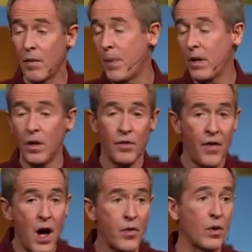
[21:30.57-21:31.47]

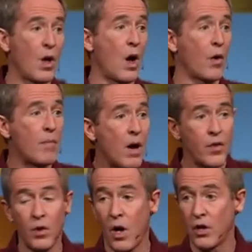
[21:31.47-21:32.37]
father-in-law or
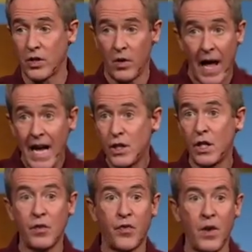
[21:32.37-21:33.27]
mother-in-law or an
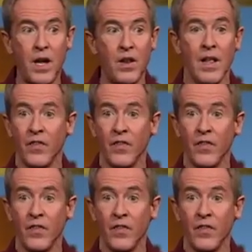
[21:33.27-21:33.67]
aging friend.